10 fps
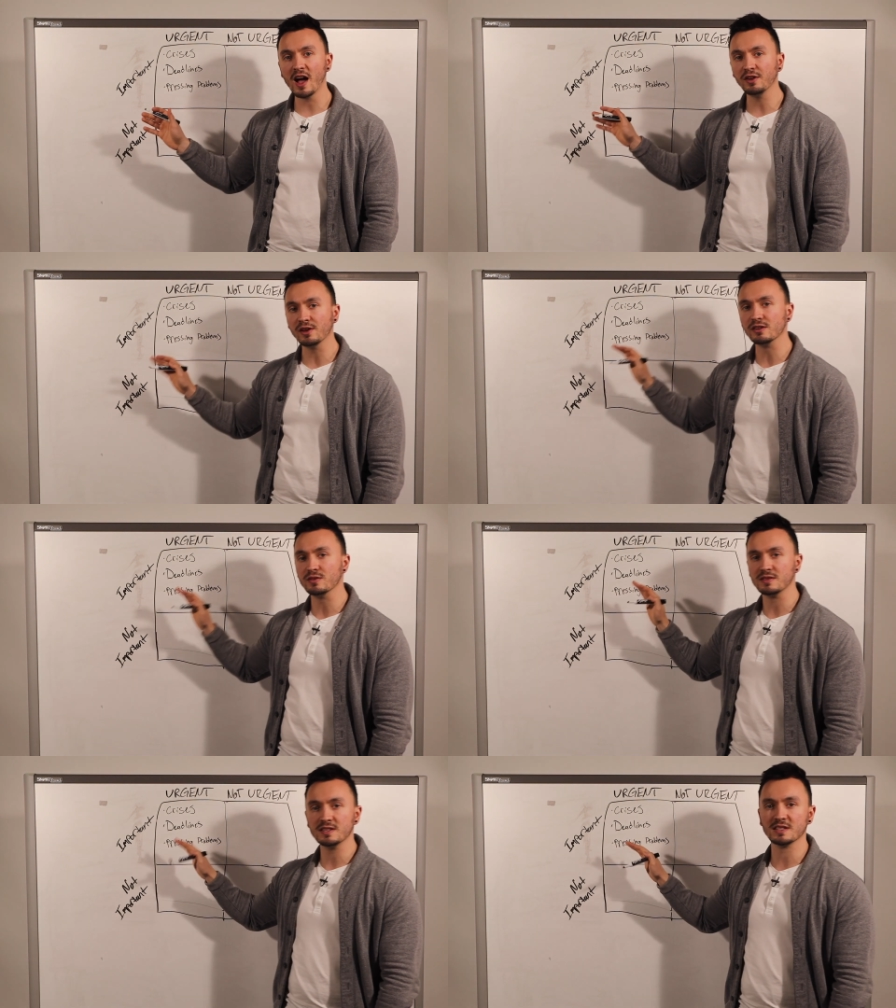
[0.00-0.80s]
You can
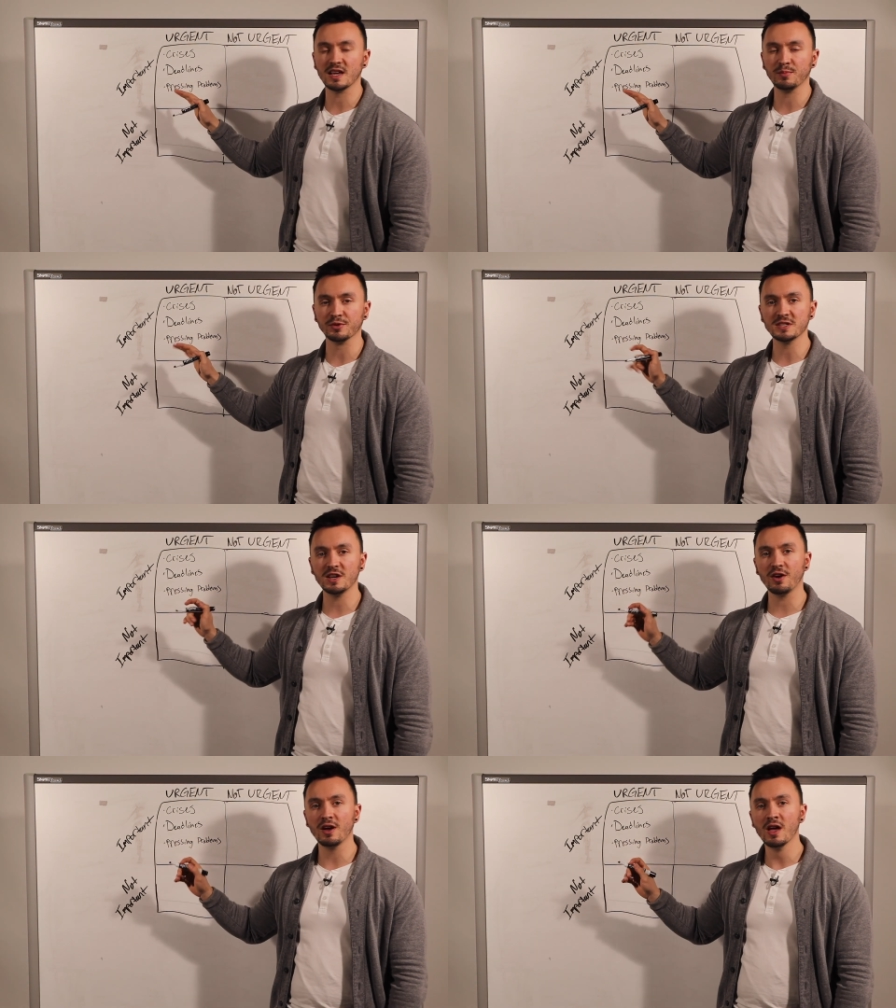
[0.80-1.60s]
use these examples
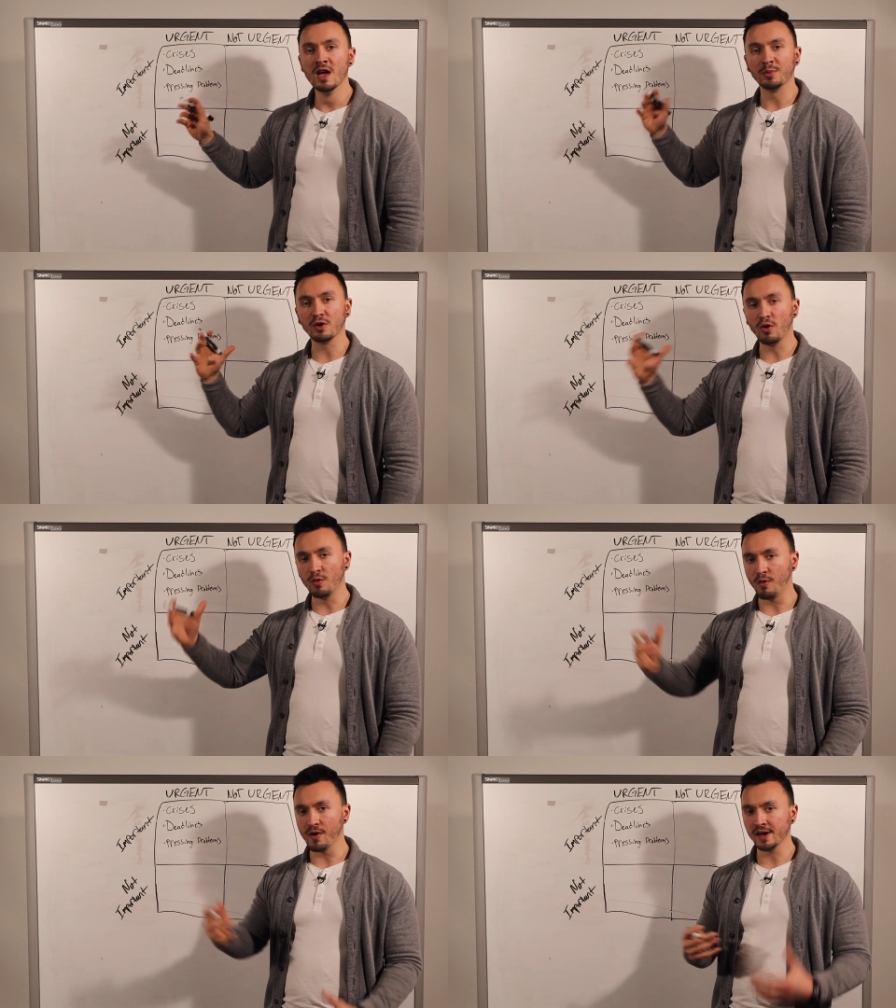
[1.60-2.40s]
here, but the whole
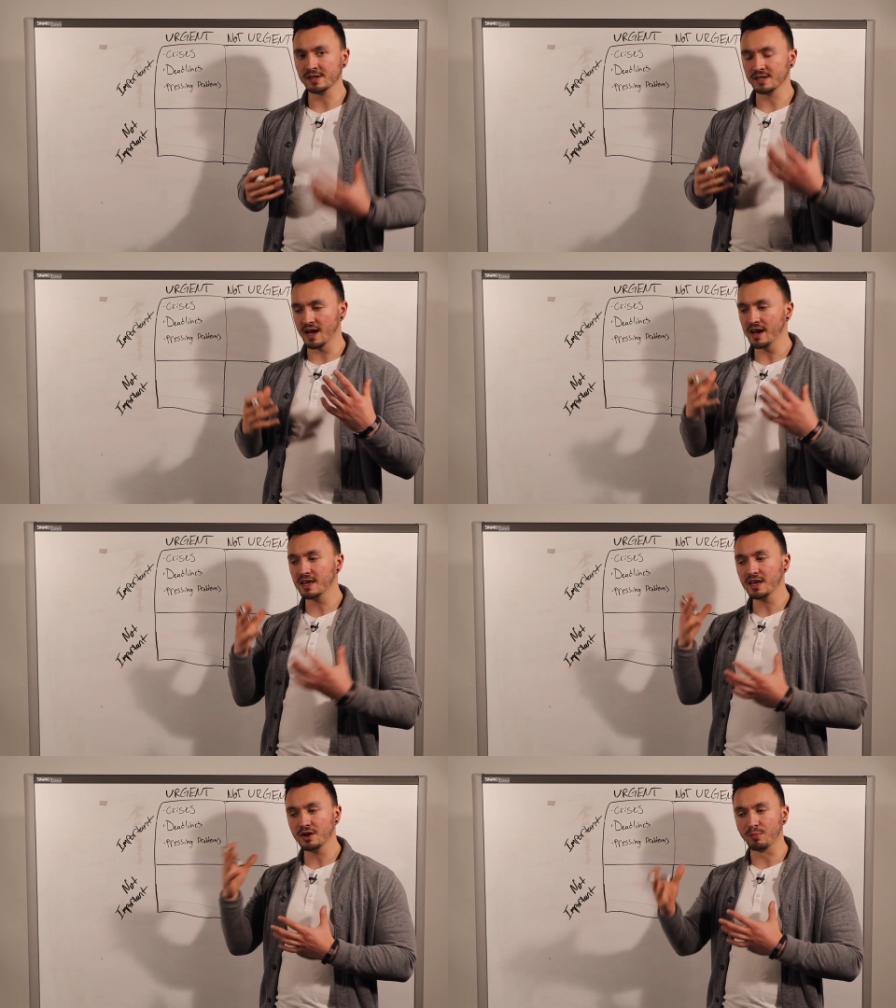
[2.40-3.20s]
point is to kind of
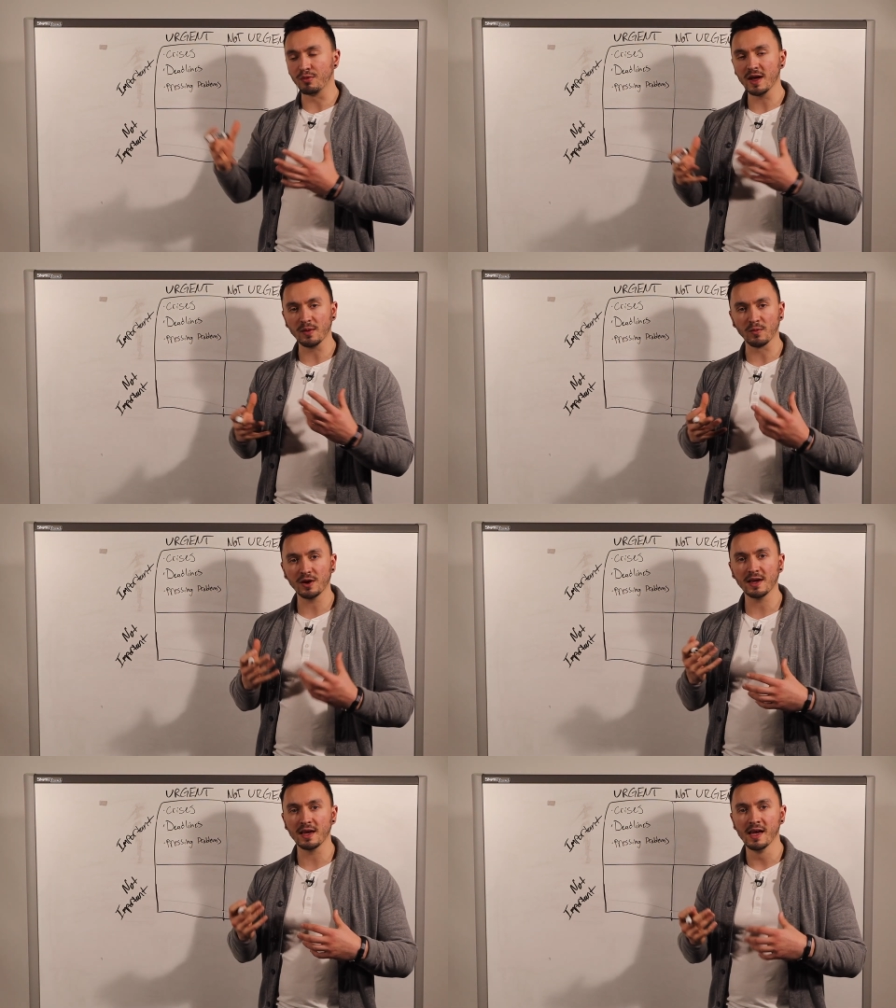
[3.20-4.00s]
get your brain
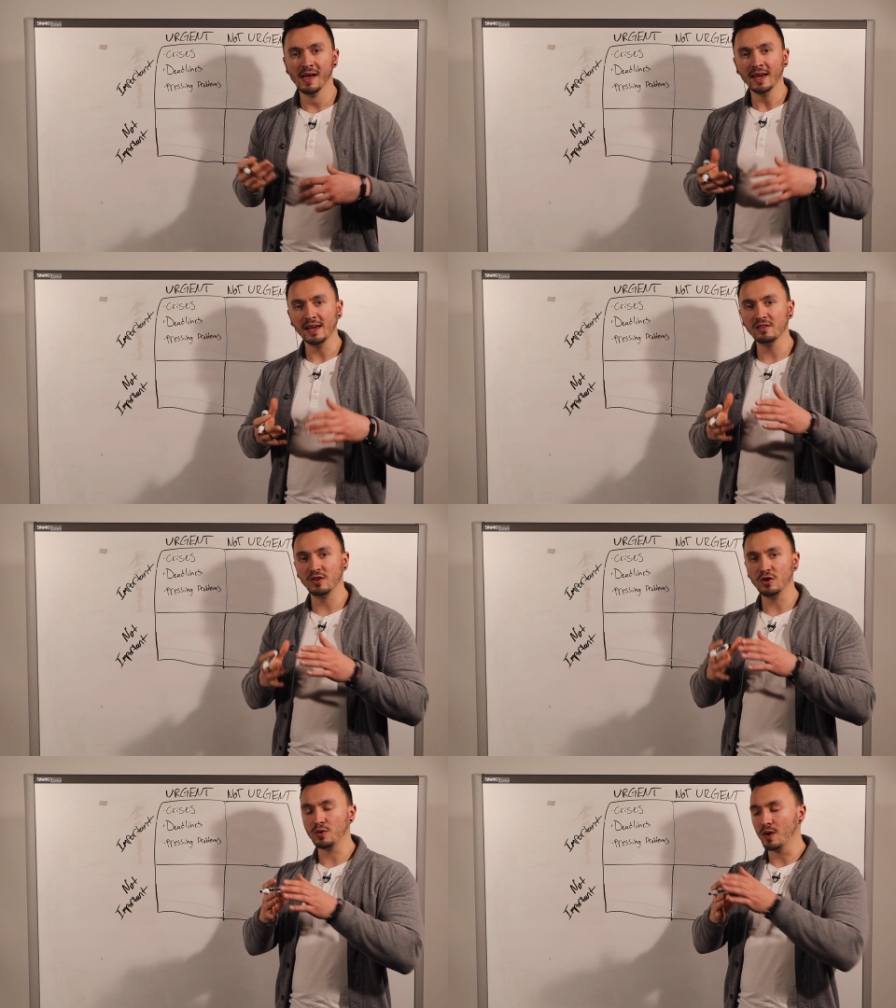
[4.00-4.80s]
working
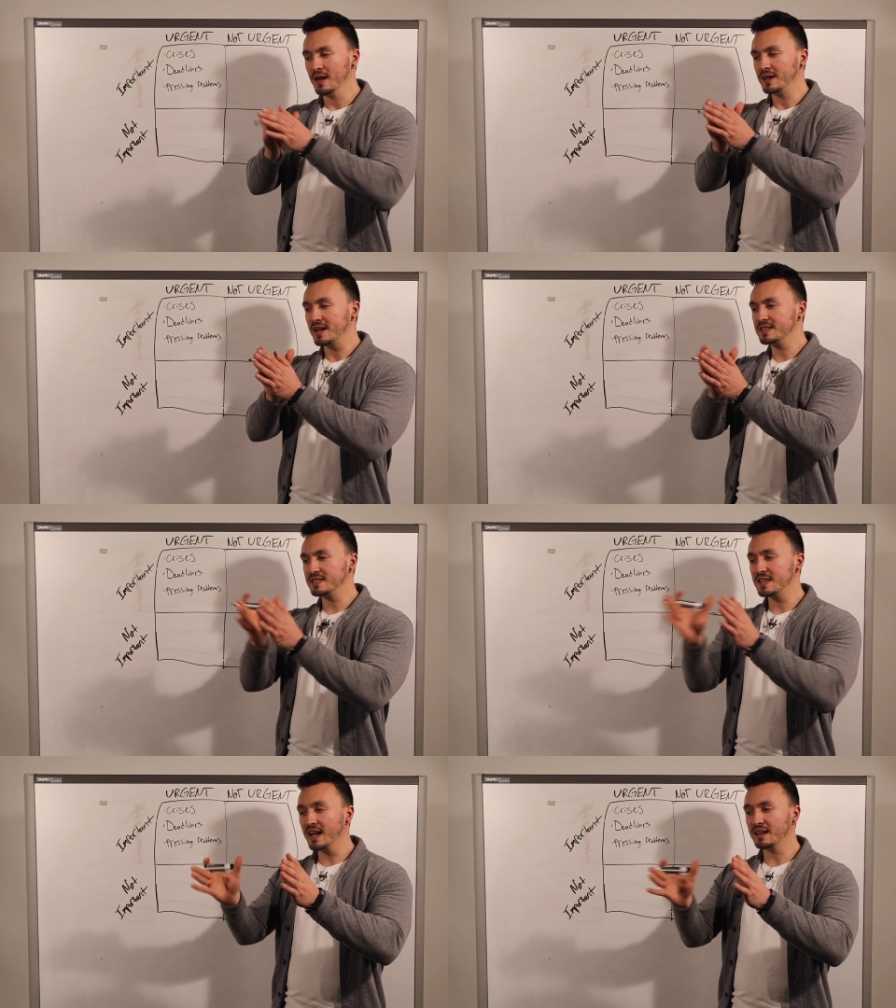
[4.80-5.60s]
into
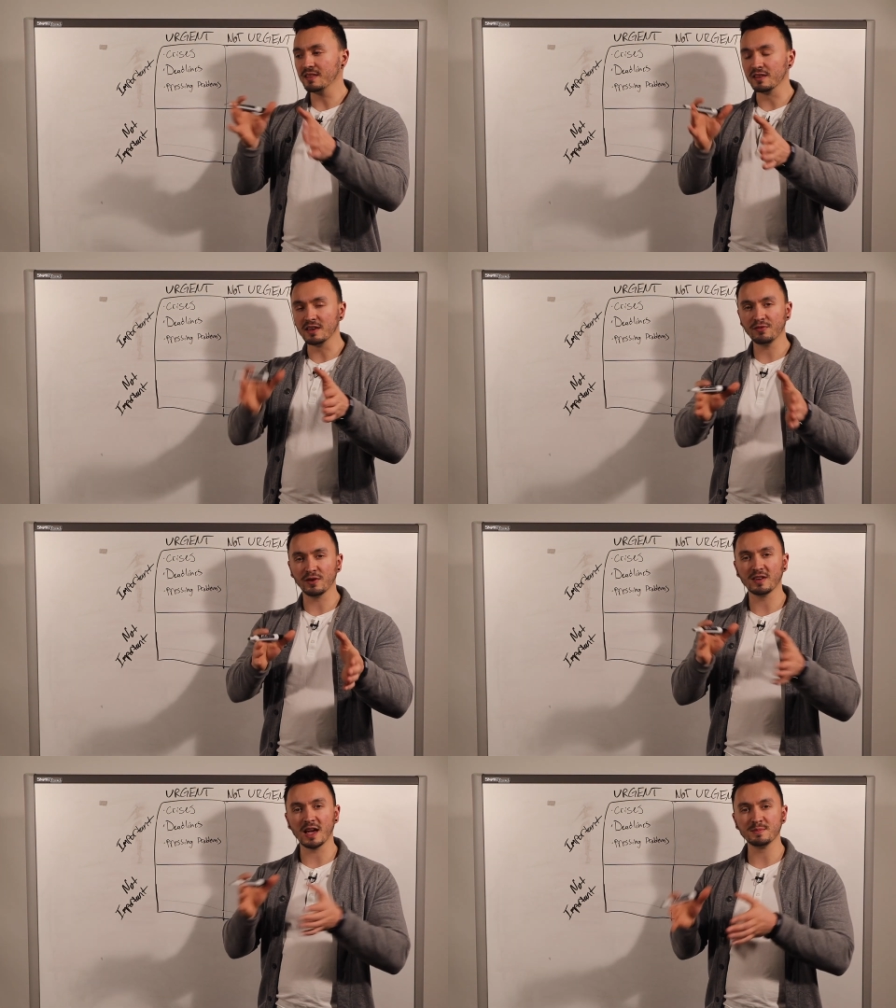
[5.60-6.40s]
dissecting the
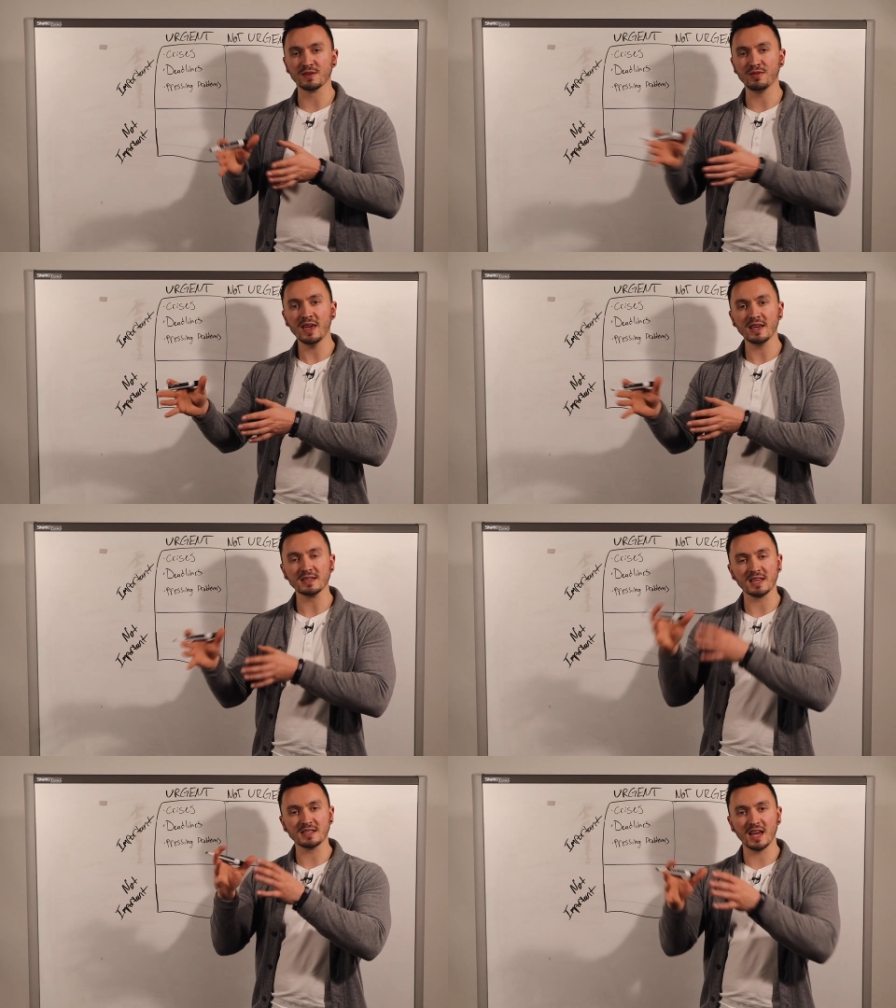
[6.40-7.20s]
different types of
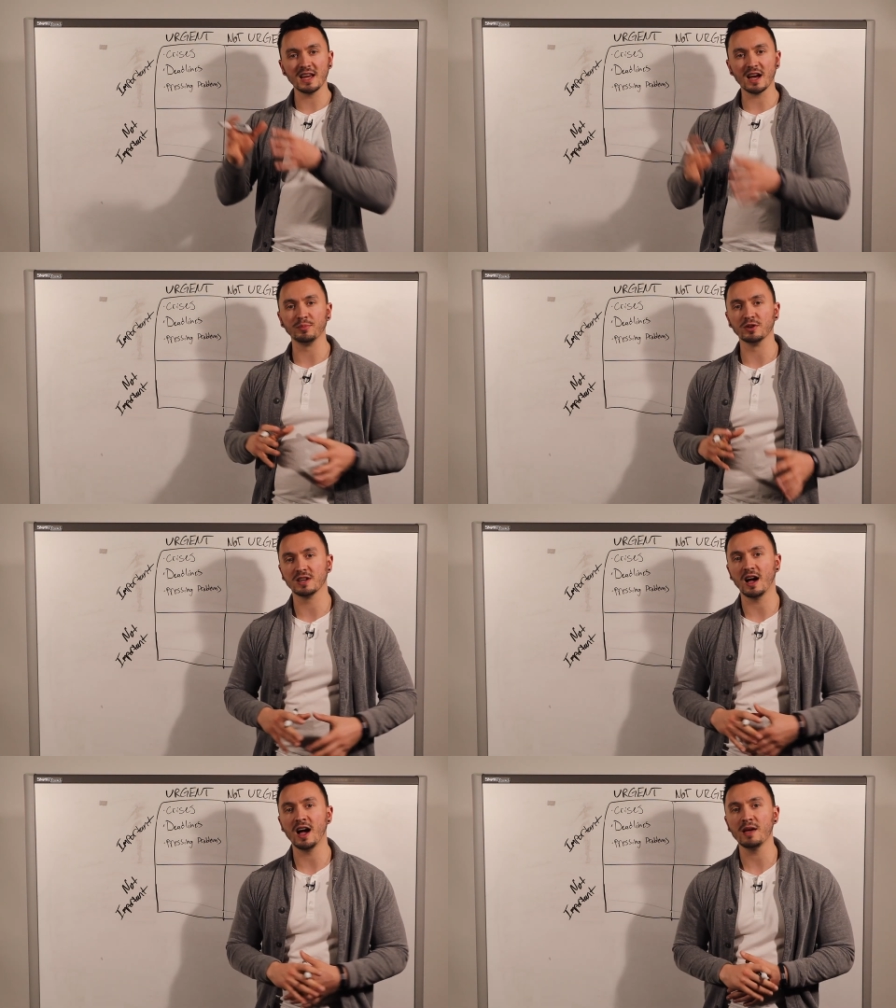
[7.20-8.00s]
things that take up your
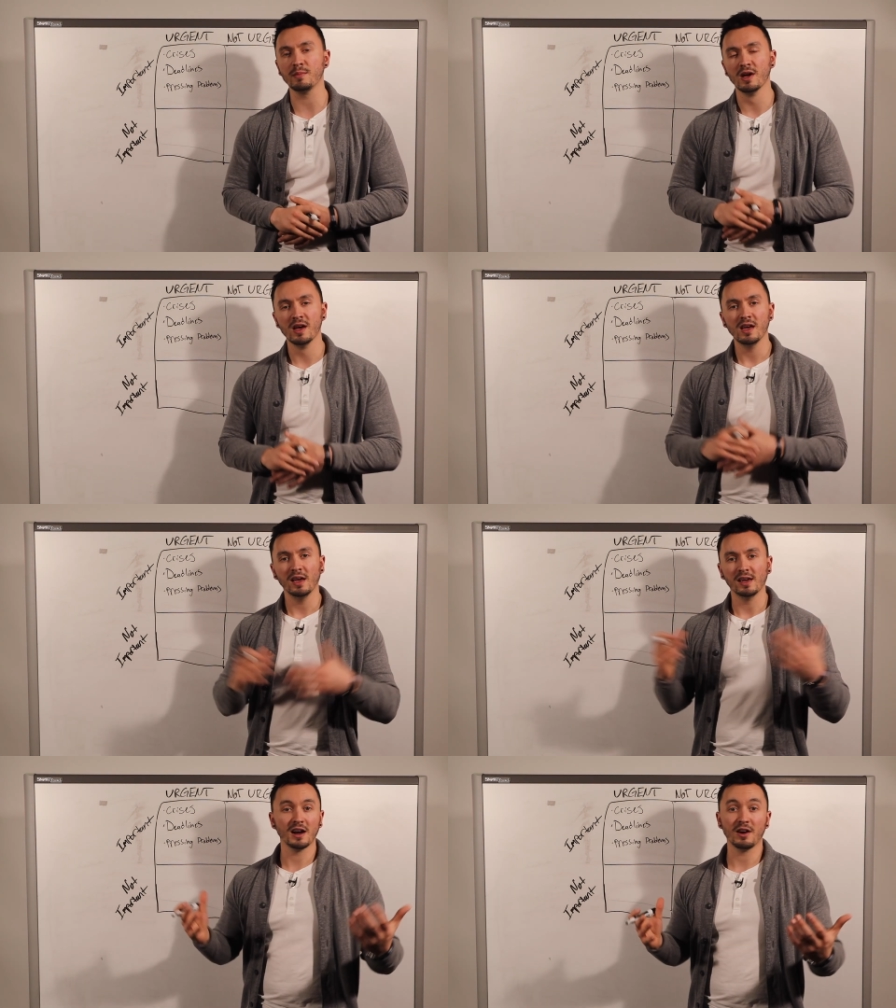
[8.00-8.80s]
time
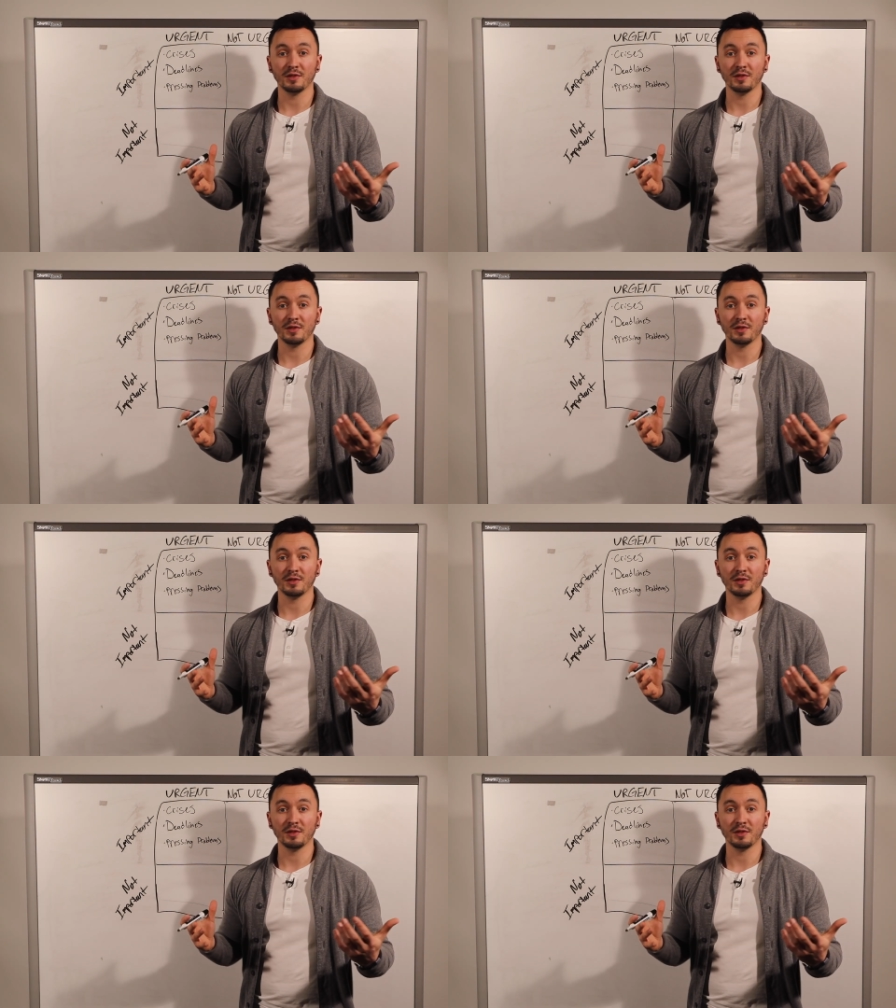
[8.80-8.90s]
in our